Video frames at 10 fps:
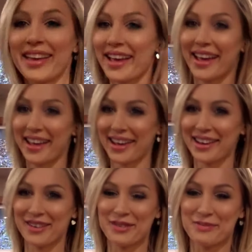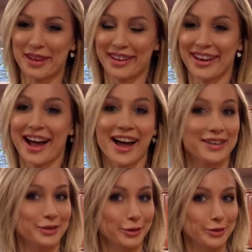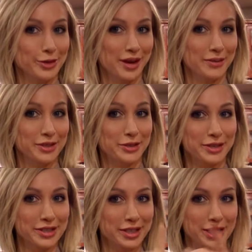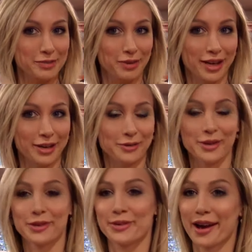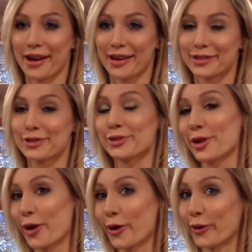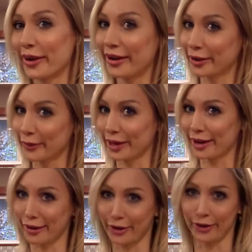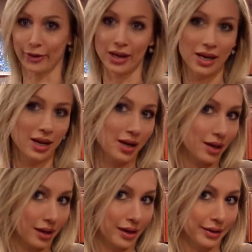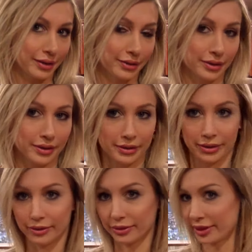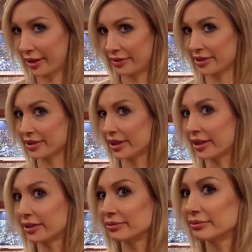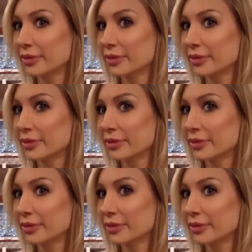Hey everybody, I told you I would do a cheese platter with you guys, so here we go. I know, girl, you don't have to say it.